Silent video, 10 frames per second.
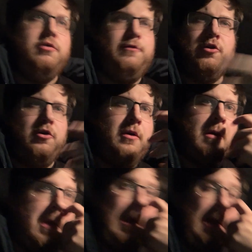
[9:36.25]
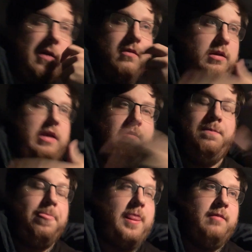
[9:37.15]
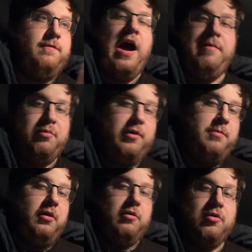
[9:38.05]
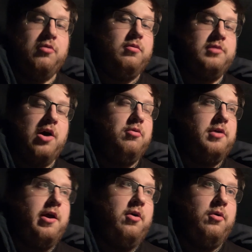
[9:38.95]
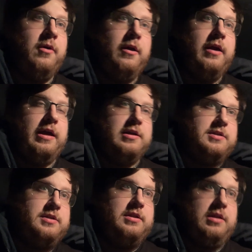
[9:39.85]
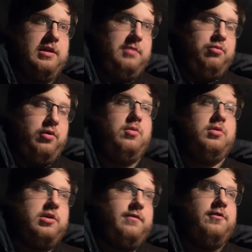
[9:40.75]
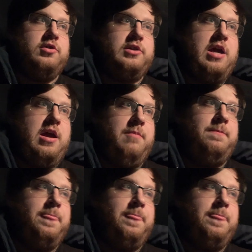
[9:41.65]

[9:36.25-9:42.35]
for the 5 people who don't know, is the prequel to the first game.